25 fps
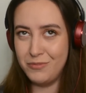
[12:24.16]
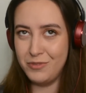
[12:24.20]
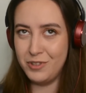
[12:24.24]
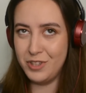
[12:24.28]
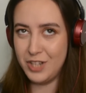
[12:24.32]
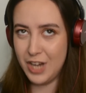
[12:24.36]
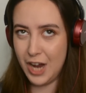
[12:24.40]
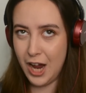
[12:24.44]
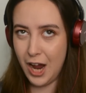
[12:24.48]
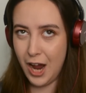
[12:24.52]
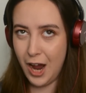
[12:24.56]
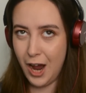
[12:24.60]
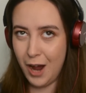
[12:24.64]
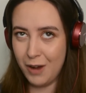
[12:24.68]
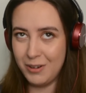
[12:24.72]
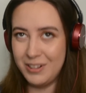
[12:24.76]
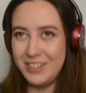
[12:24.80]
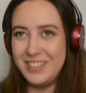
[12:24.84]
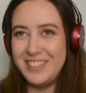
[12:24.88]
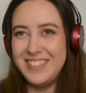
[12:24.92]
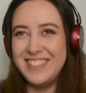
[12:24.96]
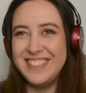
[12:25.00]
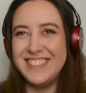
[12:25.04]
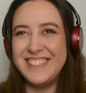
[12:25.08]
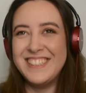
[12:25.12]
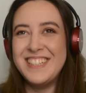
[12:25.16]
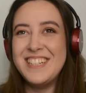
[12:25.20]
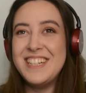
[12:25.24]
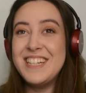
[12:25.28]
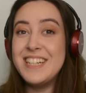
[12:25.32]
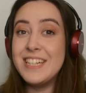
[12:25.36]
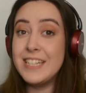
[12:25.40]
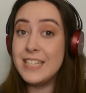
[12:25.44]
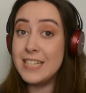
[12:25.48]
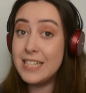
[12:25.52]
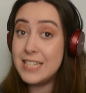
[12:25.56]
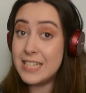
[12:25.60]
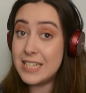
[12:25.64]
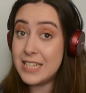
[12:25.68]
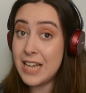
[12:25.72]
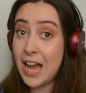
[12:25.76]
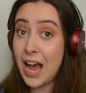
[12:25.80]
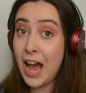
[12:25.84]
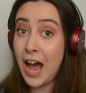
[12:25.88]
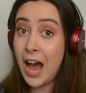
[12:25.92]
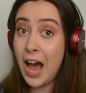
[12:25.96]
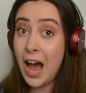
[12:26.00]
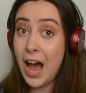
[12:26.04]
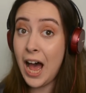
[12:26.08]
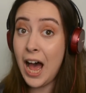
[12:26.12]
down,
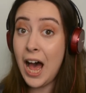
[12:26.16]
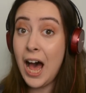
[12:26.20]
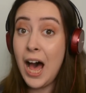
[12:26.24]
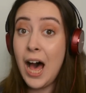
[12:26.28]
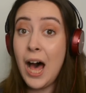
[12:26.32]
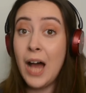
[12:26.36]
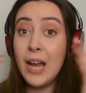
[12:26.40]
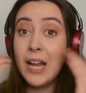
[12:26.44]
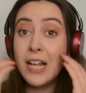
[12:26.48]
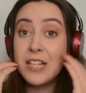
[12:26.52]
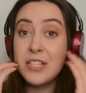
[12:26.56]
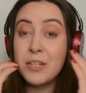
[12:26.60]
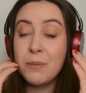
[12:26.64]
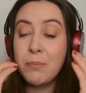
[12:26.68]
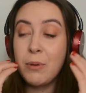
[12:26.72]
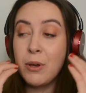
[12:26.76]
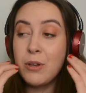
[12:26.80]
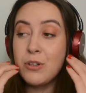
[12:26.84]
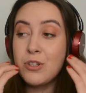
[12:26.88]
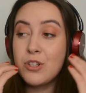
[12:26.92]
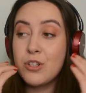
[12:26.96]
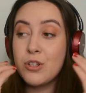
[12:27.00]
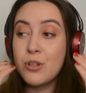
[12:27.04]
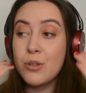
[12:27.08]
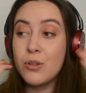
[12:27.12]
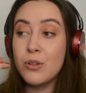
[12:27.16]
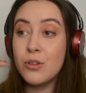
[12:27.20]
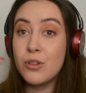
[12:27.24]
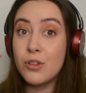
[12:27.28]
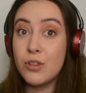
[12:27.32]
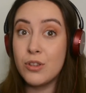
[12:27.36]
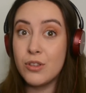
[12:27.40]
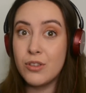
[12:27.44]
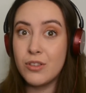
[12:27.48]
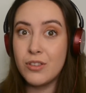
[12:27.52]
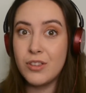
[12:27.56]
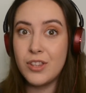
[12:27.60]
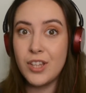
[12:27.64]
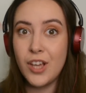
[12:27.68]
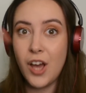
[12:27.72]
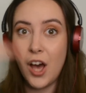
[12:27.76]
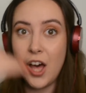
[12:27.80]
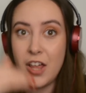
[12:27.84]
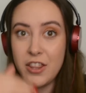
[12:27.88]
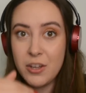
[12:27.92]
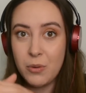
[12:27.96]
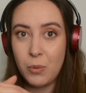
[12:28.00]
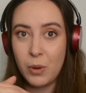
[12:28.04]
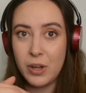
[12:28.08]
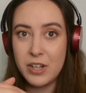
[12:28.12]
down, as opposed to the
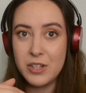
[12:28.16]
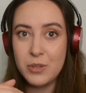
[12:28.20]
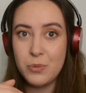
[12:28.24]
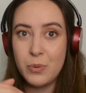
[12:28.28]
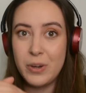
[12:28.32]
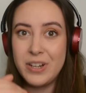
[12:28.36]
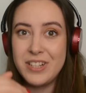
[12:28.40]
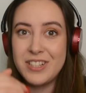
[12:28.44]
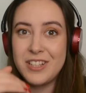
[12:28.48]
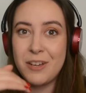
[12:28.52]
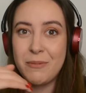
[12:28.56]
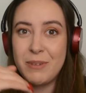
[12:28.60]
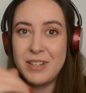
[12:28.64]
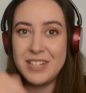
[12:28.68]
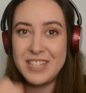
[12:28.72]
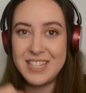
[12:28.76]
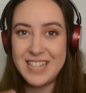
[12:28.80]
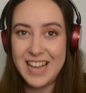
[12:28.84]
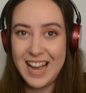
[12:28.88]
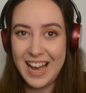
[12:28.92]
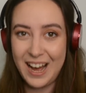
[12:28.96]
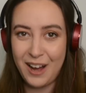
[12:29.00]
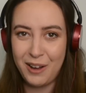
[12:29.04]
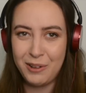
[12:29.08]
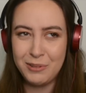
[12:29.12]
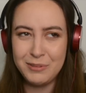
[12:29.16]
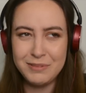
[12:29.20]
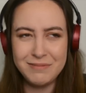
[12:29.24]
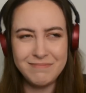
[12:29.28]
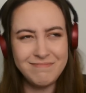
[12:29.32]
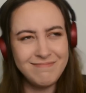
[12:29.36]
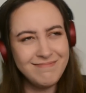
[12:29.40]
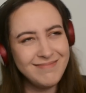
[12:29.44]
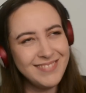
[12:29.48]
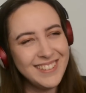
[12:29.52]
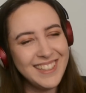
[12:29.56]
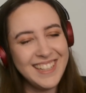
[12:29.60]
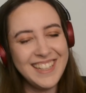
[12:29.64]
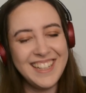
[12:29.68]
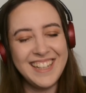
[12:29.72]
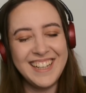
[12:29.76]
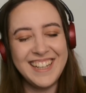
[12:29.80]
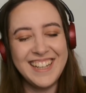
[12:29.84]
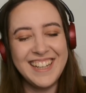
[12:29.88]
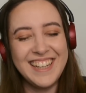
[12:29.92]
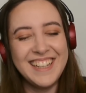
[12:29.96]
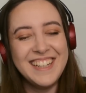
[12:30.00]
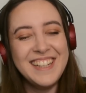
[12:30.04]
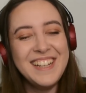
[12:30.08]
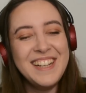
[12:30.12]
other ones where he's coming down,
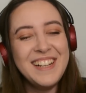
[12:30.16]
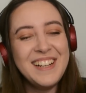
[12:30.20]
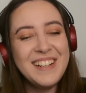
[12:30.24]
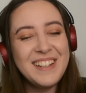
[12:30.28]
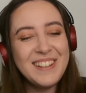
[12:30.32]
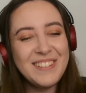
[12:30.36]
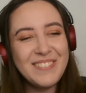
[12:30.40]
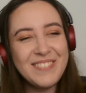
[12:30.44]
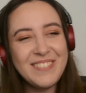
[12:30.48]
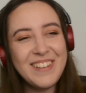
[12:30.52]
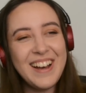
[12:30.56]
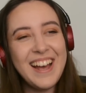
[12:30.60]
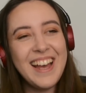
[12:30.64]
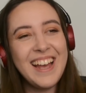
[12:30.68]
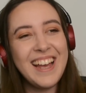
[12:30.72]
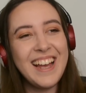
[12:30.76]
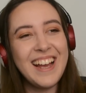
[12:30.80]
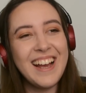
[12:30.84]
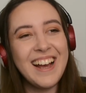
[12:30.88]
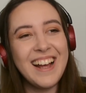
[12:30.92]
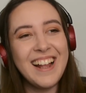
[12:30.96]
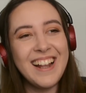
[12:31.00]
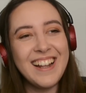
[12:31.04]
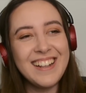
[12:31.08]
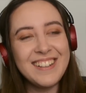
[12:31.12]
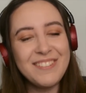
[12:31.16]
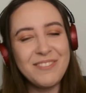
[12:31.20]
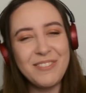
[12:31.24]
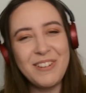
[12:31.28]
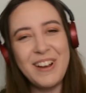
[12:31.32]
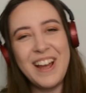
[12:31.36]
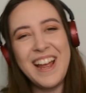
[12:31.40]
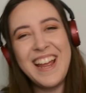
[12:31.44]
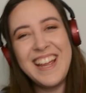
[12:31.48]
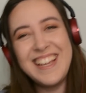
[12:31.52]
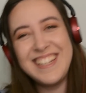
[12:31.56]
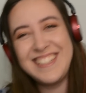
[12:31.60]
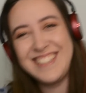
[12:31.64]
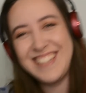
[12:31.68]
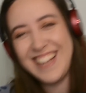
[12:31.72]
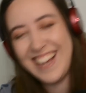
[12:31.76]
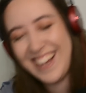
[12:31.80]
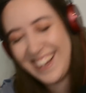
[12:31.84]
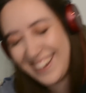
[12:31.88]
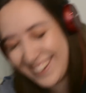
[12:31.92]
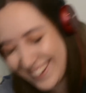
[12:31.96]
way, way down.